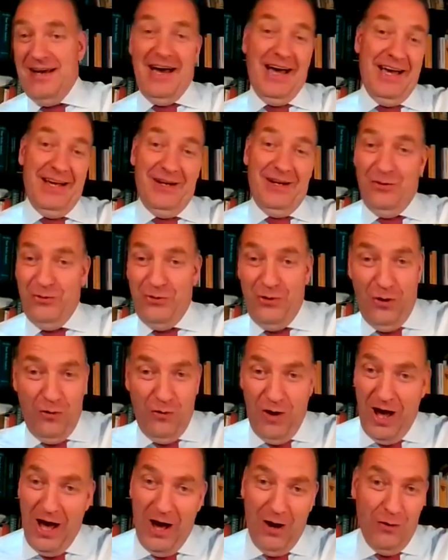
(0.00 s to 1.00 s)
I don't
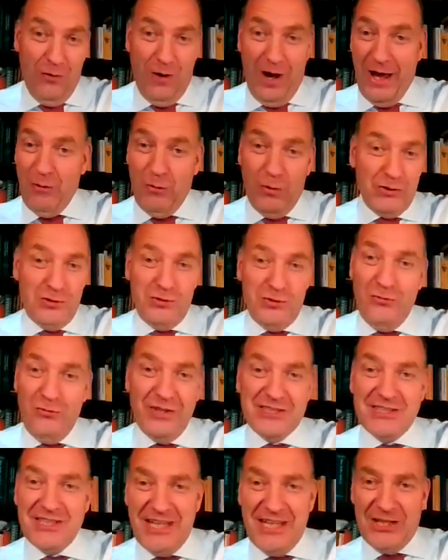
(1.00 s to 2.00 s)
know how. I want to
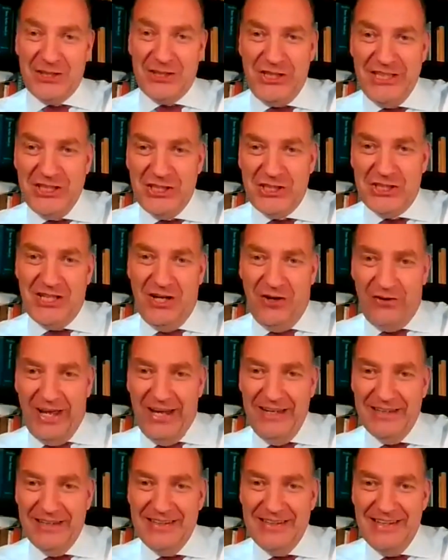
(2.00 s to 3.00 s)
visit Ashish.
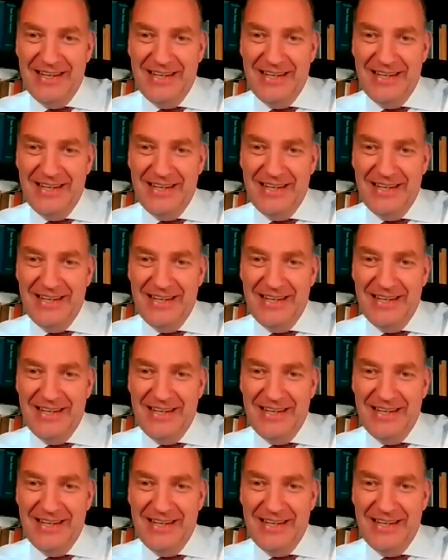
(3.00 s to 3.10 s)
Okay.